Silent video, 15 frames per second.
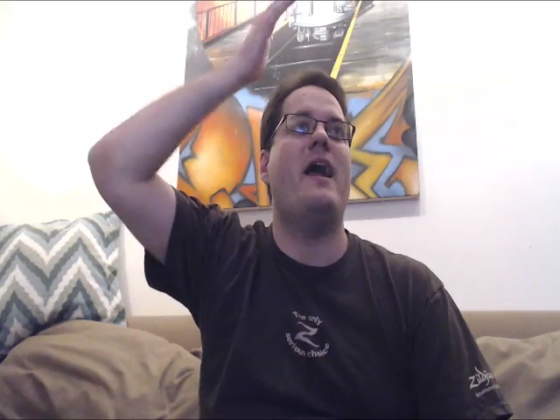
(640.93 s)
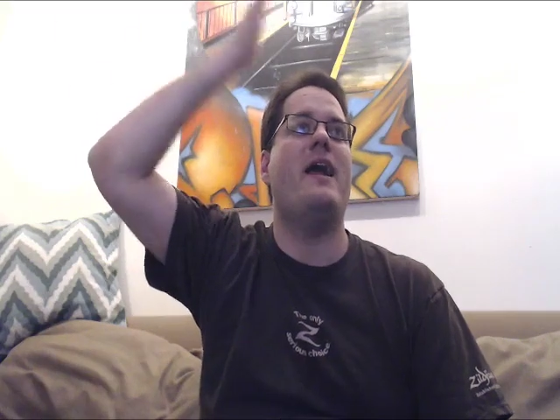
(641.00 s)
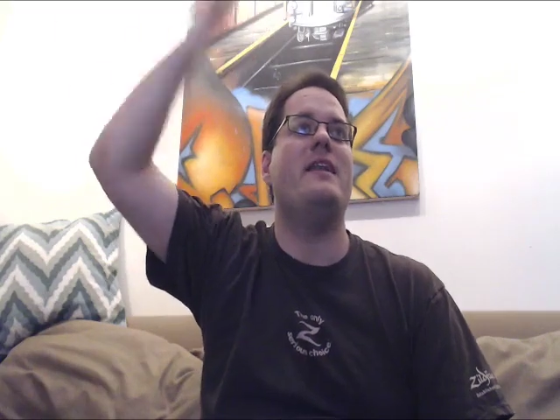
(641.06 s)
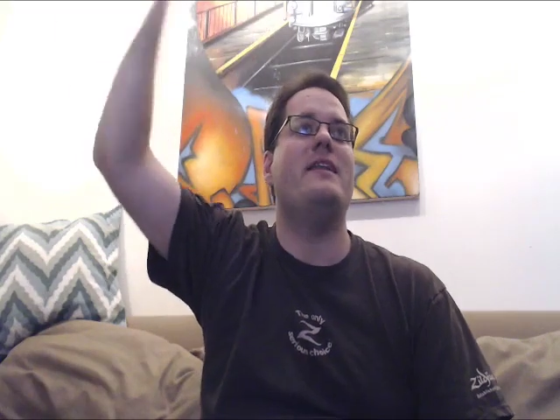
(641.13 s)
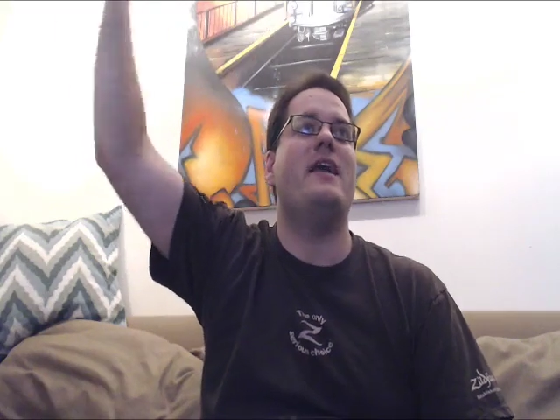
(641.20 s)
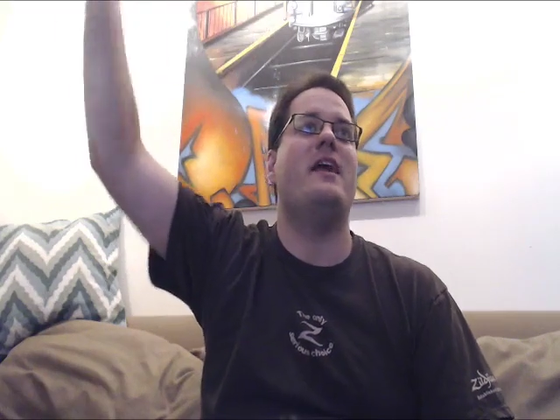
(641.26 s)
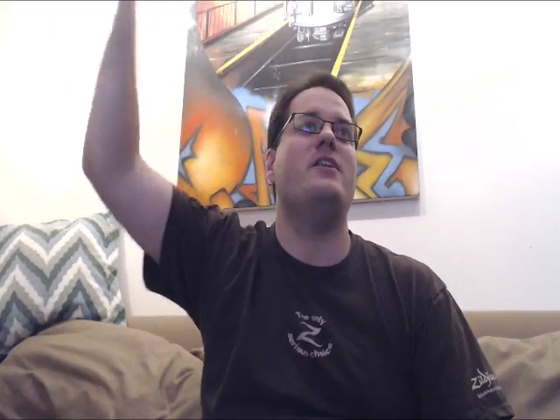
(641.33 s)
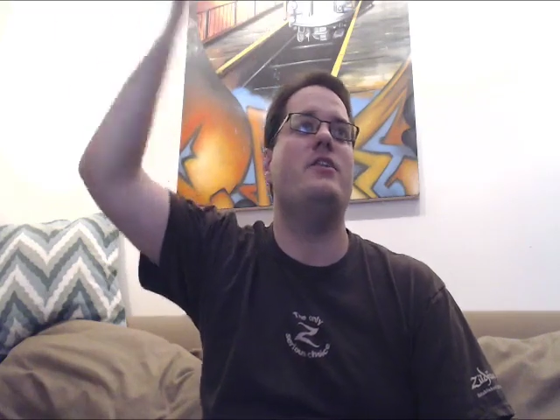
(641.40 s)
a
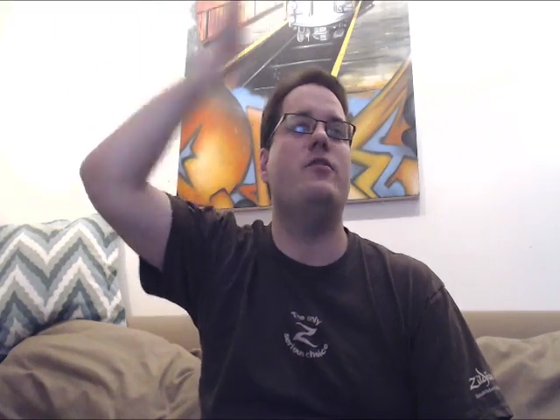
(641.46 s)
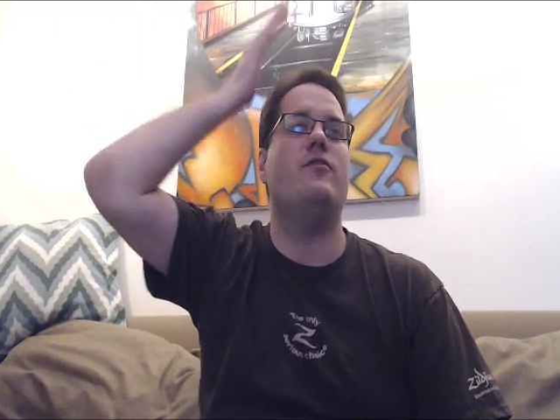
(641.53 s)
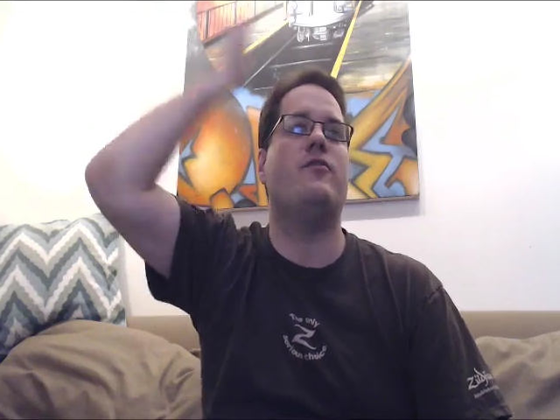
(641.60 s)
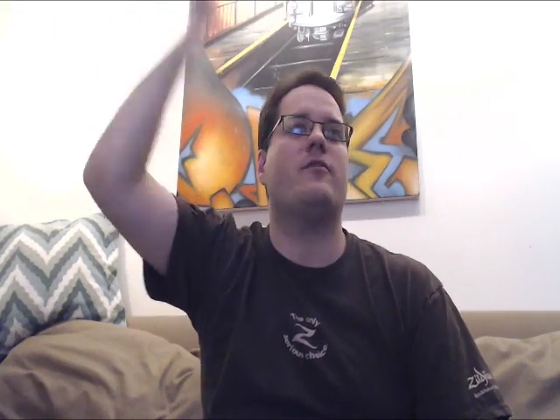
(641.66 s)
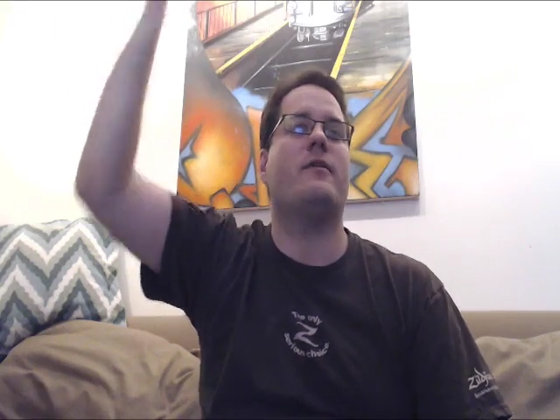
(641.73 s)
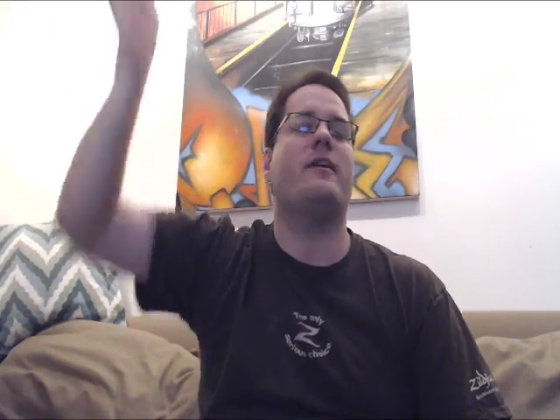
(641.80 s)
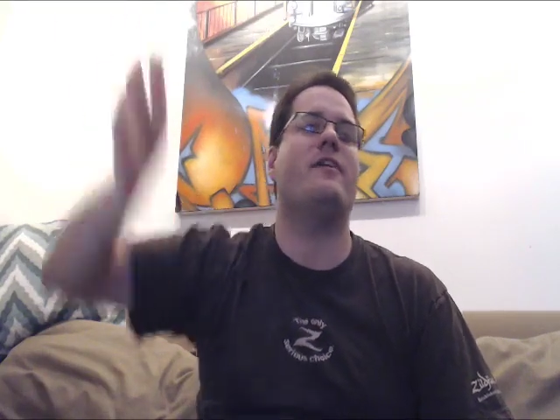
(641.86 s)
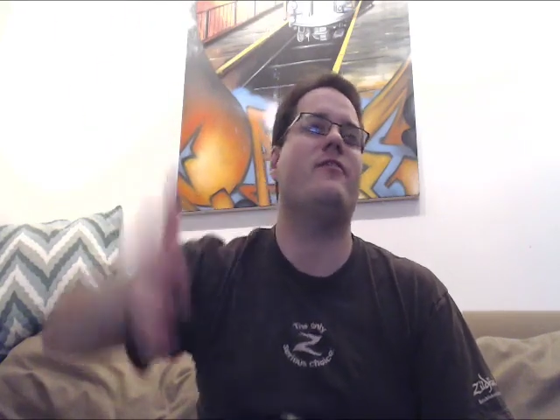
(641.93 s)
NAN
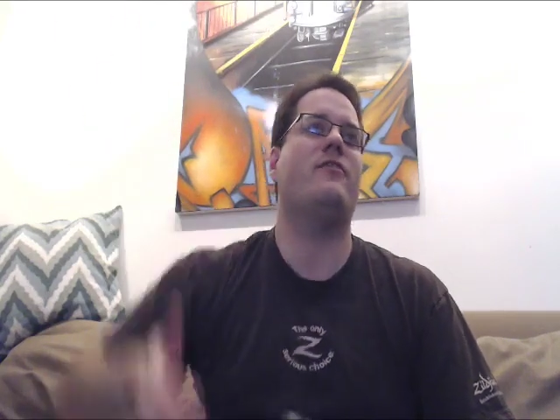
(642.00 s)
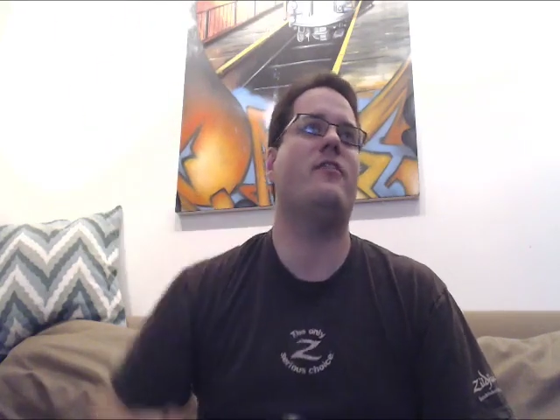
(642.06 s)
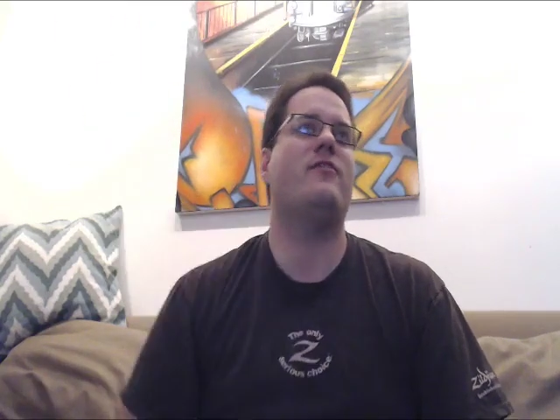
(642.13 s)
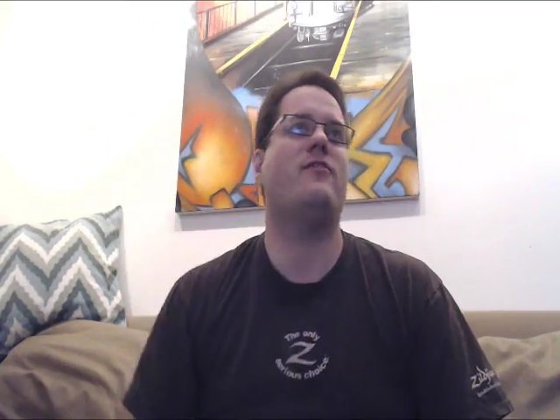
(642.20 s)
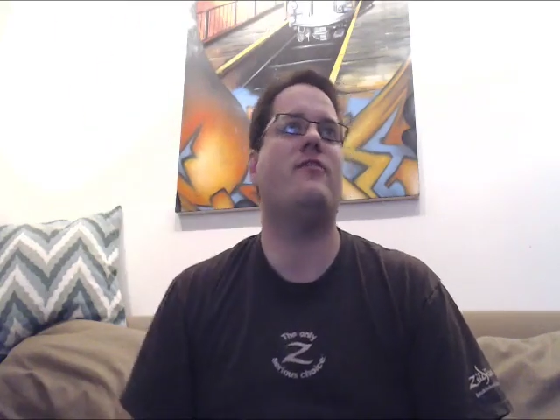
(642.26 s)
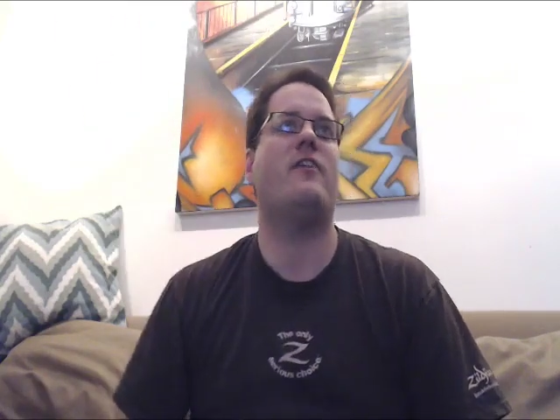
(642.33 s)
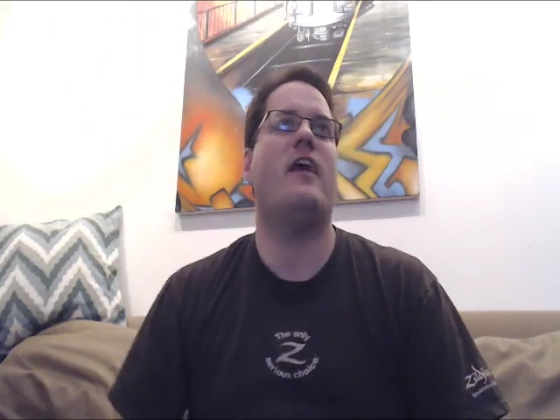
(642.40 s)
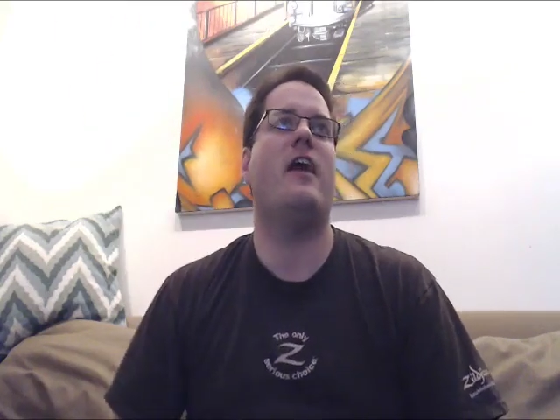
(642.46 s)
user
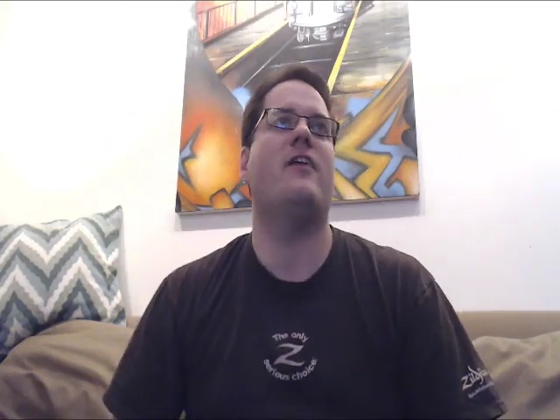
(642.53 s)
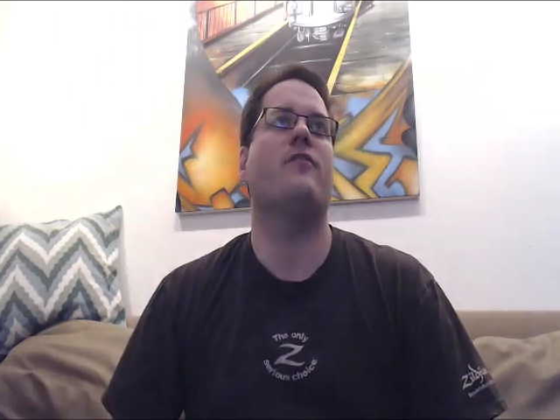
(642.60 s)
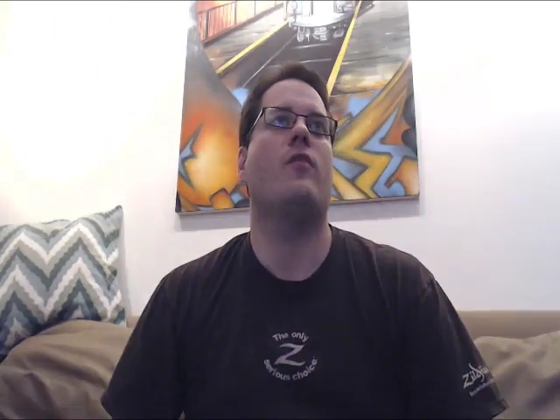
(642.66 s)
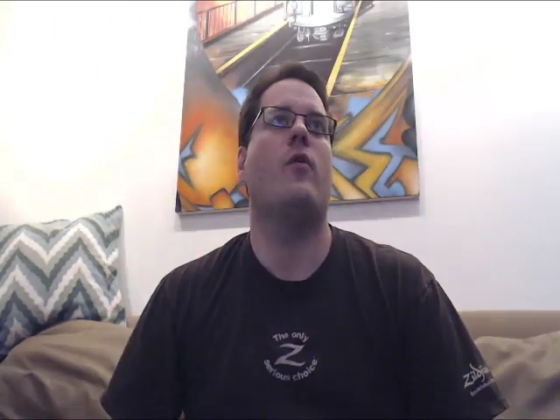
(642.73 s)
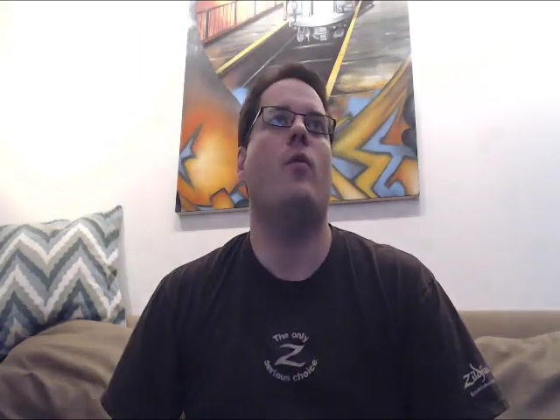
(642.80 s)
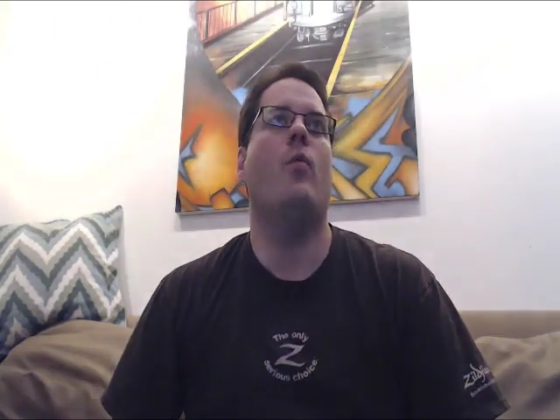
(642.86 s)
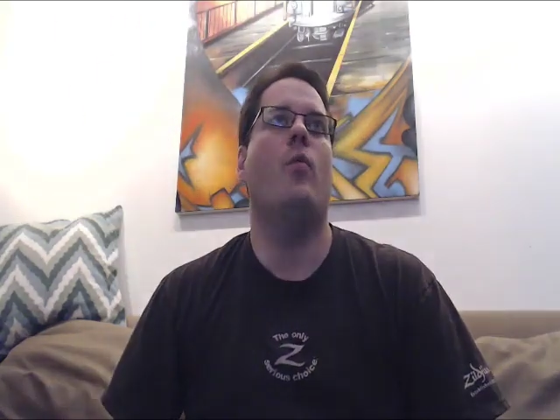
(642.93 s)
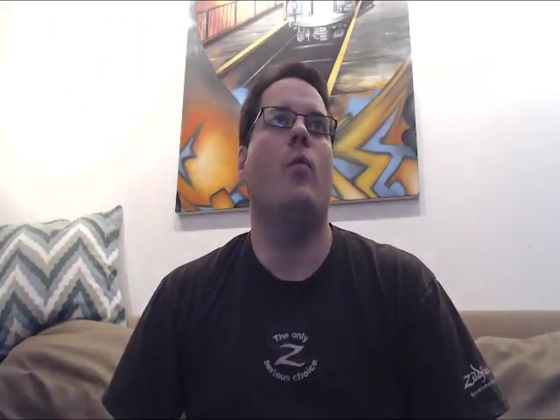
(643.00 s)
exists as
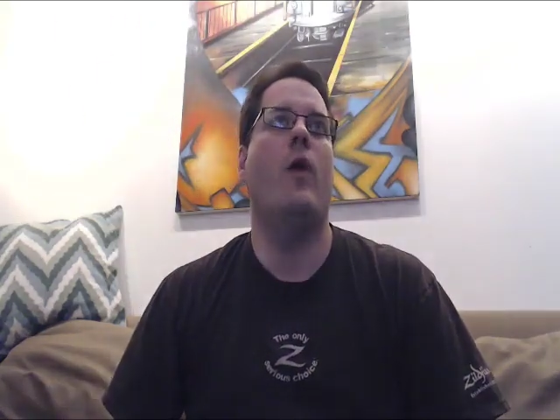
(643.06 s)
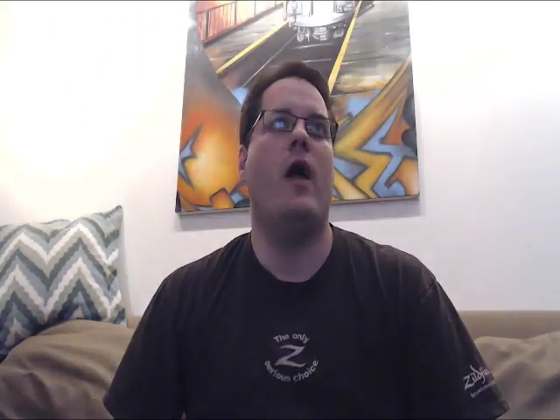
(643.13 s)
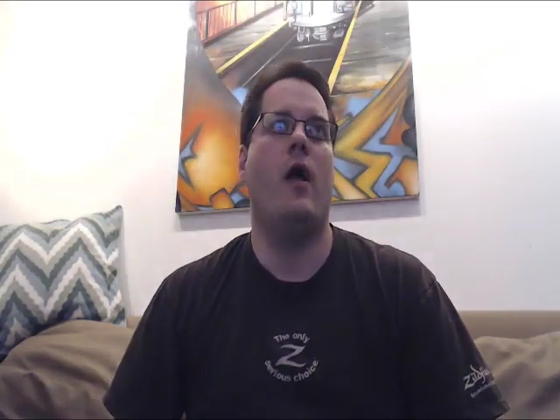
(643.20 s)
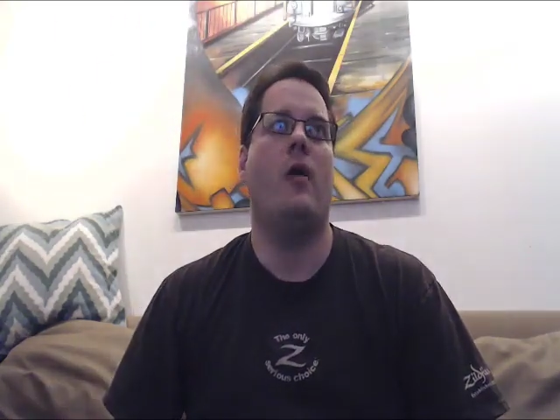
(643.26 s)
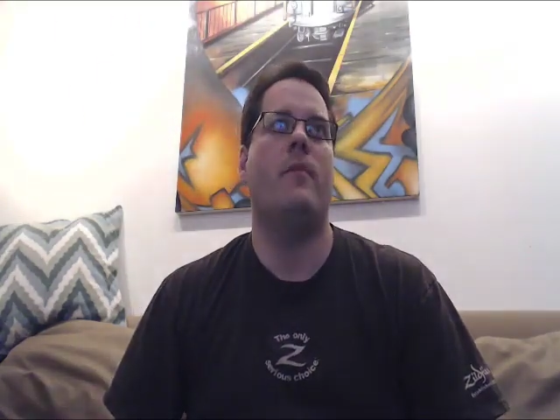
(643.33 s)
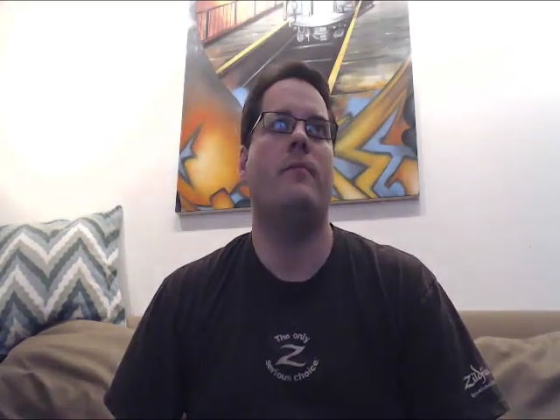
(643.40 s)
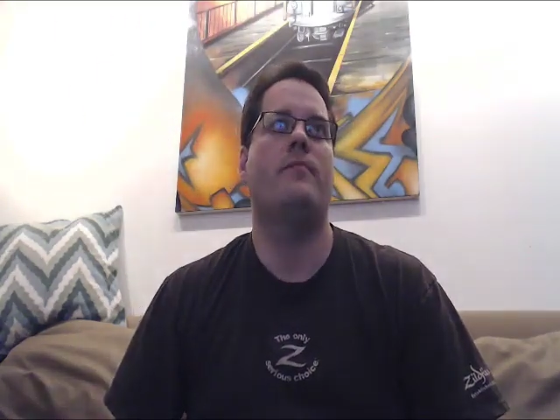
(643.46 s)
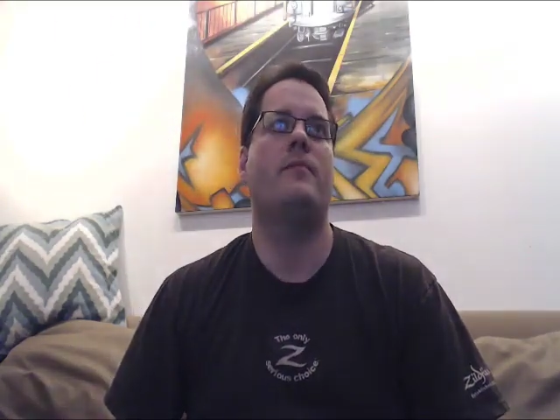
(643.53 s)

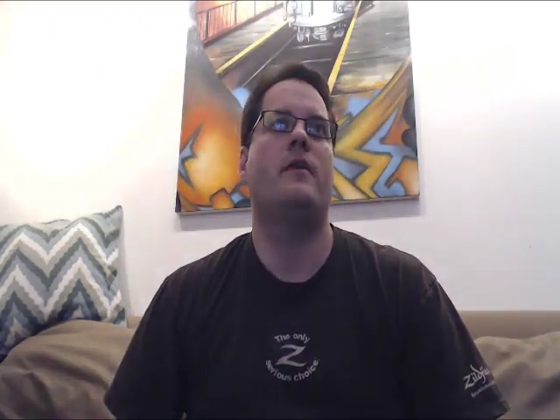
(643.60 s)
well.